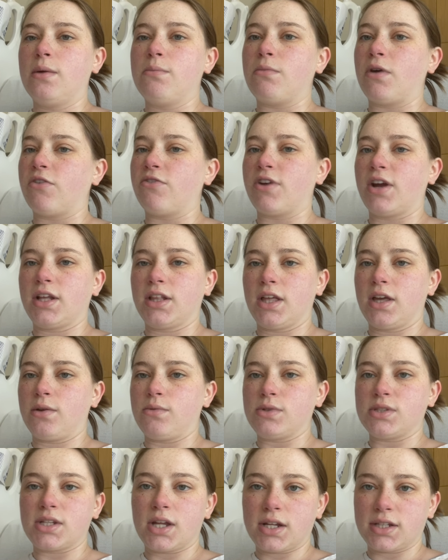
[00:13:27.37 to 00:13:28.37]
my right leg
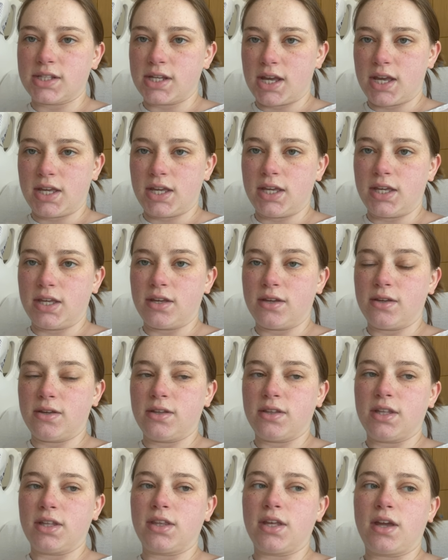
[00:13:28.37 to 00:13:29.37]
was not taking it
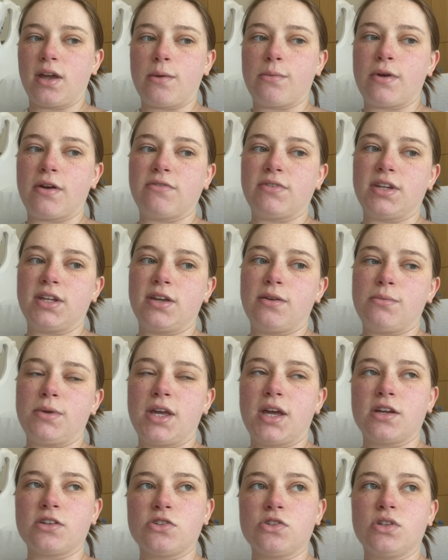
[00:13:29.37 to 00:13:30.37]
and that they kept having to give me
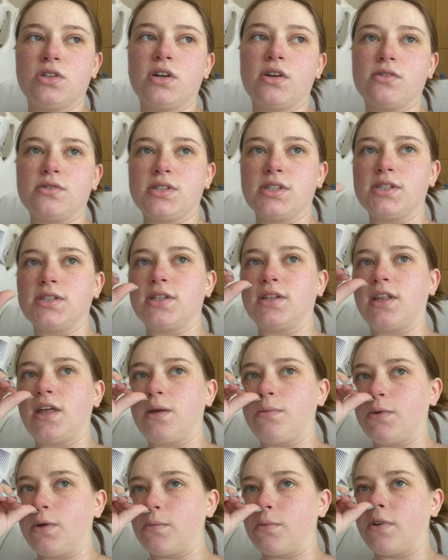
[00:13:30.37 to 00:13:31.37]
extra doses and lay
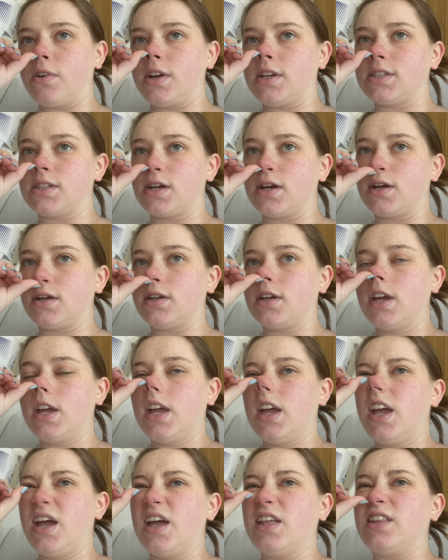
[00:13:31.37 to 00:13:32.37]
me on my right side.
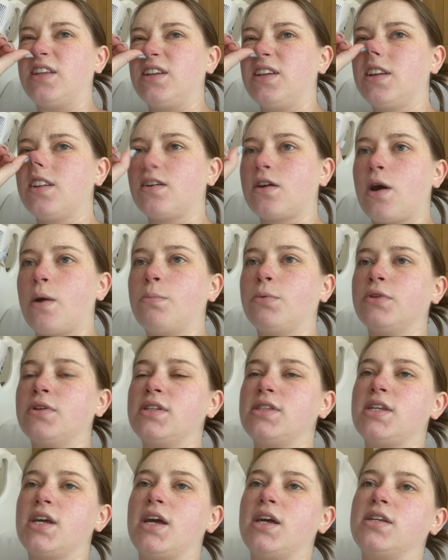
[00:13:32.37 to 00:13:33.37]
And they did a couple
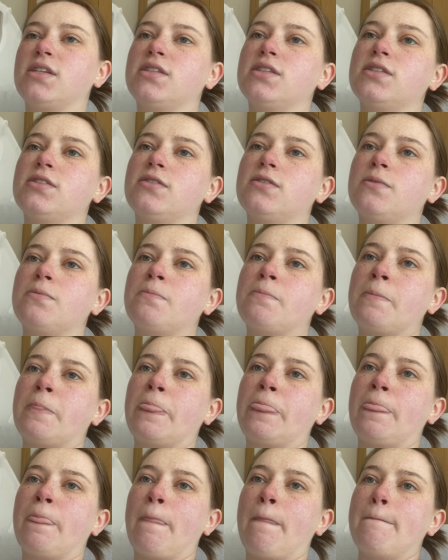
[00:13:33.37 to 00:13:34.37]
of tests
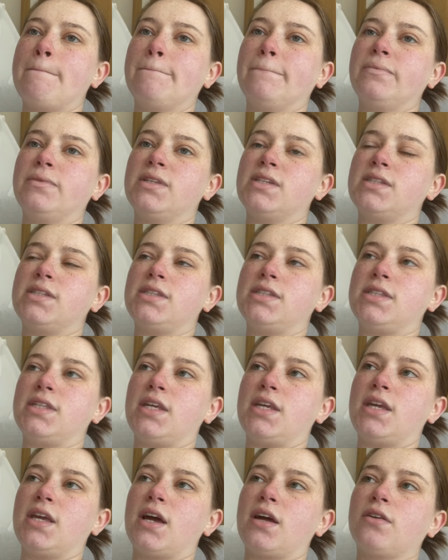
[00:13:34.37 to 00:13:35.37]
to
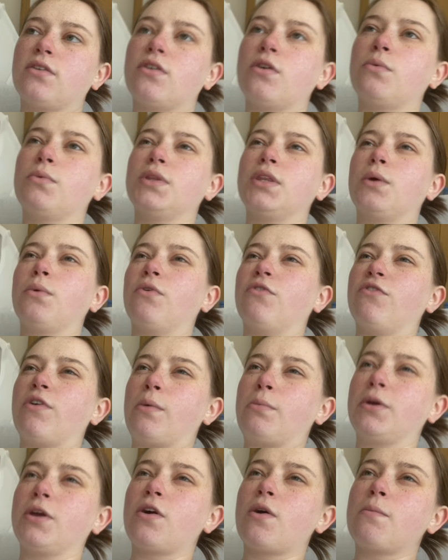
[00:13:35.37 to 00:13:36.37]
see. I don't know what they were
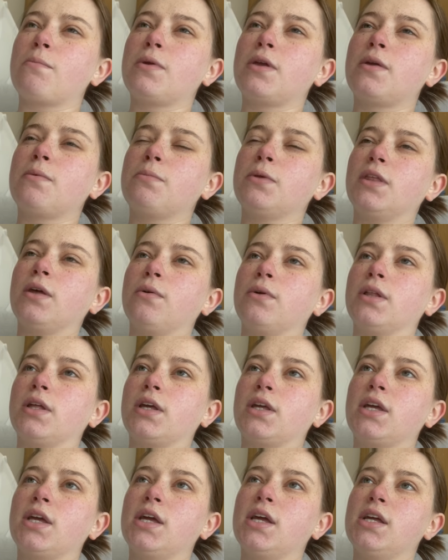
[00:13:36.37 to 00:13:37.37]
rubbing on me, but they were
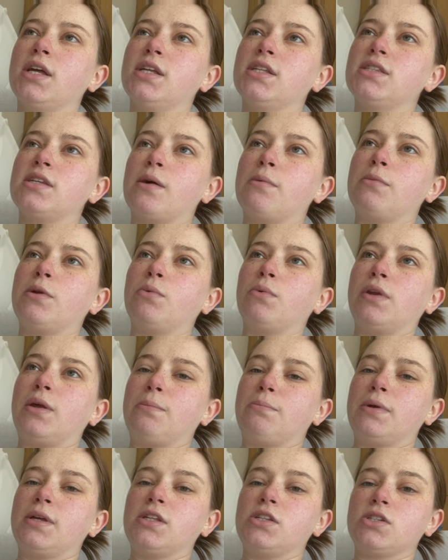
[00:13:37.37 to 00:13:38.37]
like, tell me when
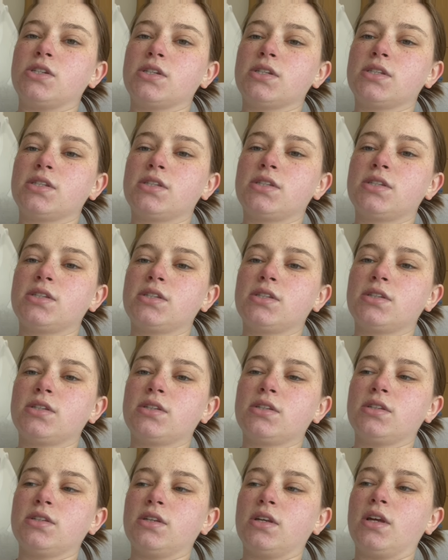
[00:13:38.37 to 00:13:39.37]
it pinches.
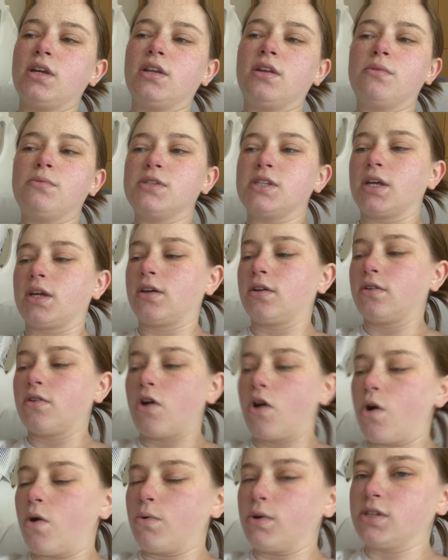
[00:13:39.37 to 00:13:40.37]
And it was like
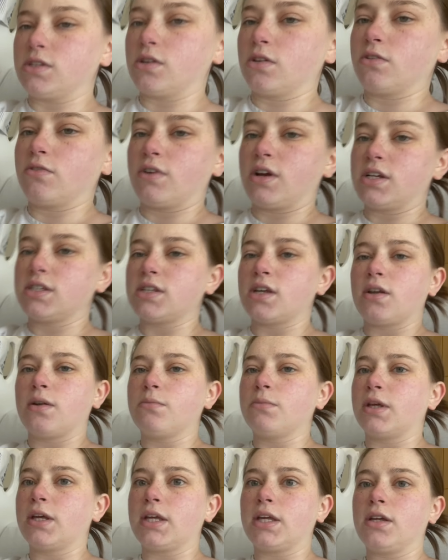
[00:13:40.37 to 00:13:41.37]
always on the right side.
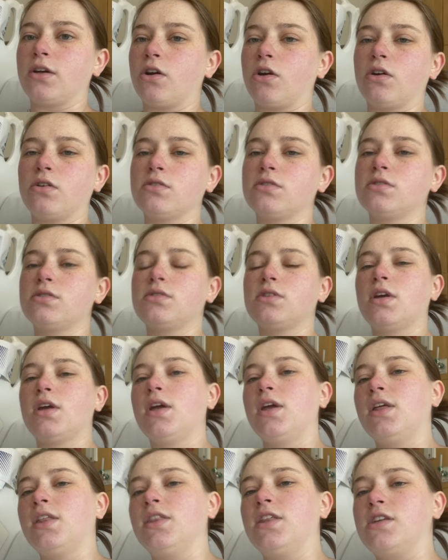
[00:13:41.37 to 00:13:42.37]
I'm like, it hurts.
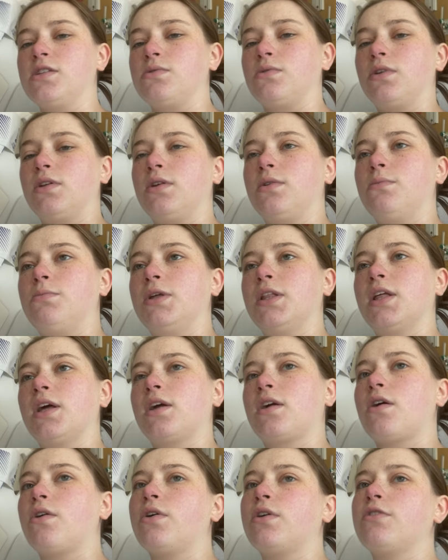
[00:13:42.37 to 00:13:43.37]
This one, it would be
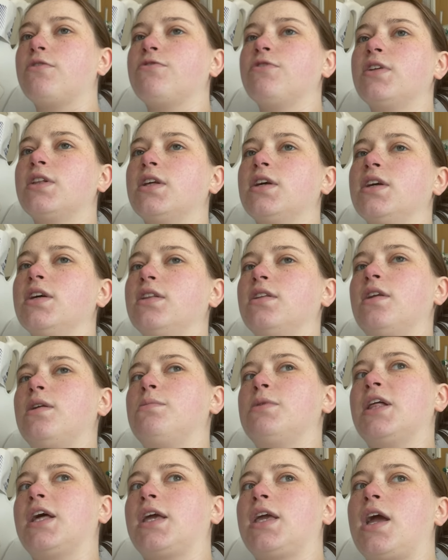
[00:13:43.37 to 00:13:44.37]
like, oh, I don't feel it. And then it'd
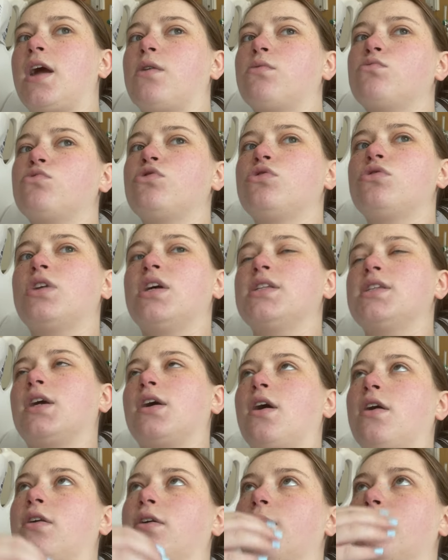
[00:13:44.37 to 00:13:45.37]
be like, yeah, as it
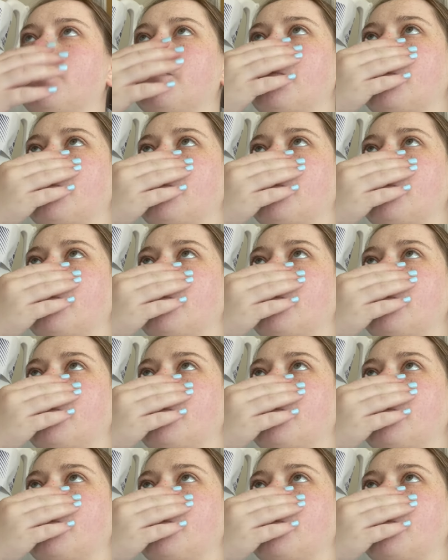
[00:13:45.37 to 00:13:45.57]
got up.